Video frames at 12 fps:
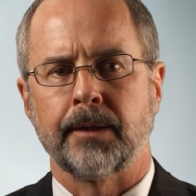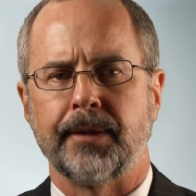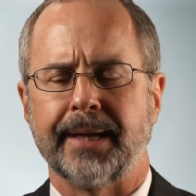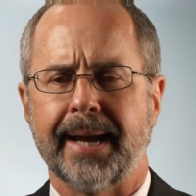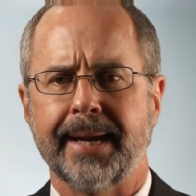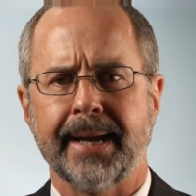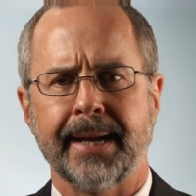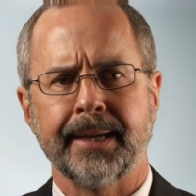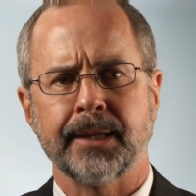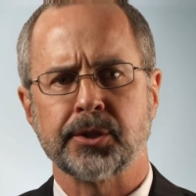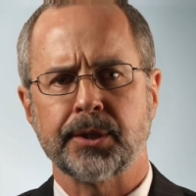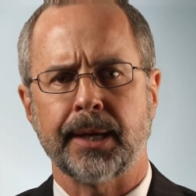The AA
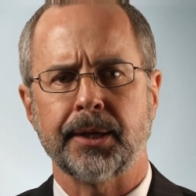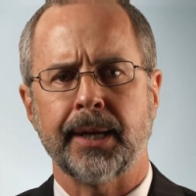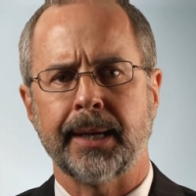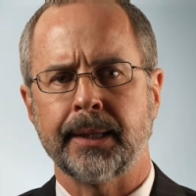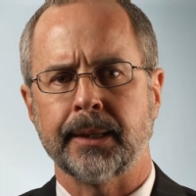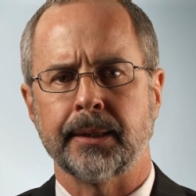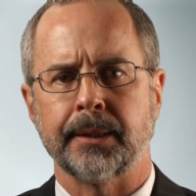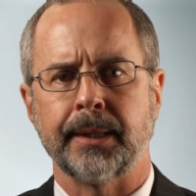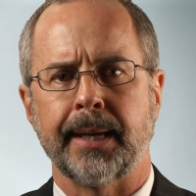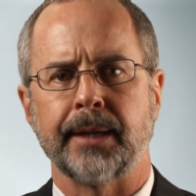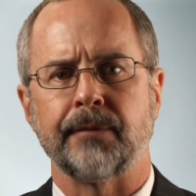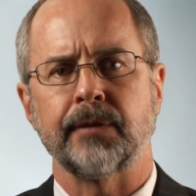has not taken
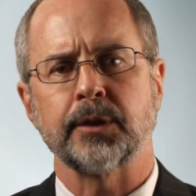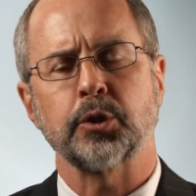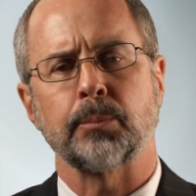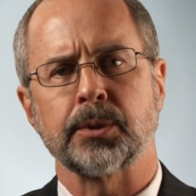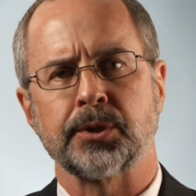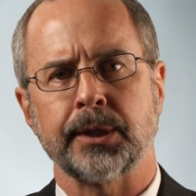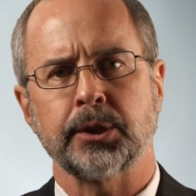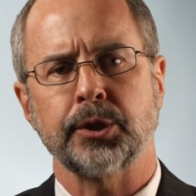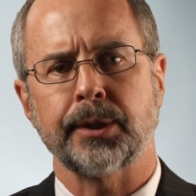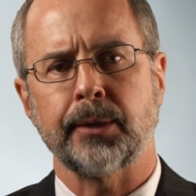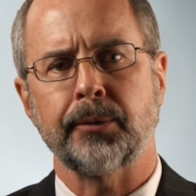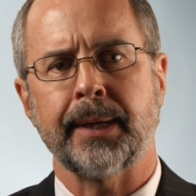an official
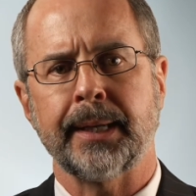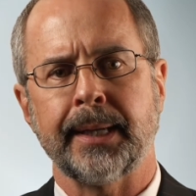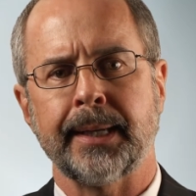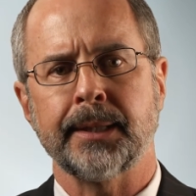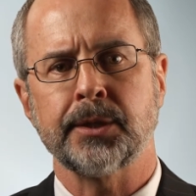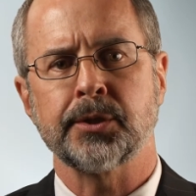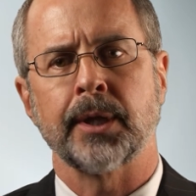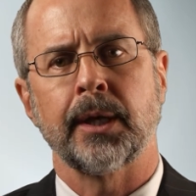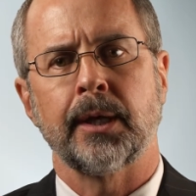position on AAs,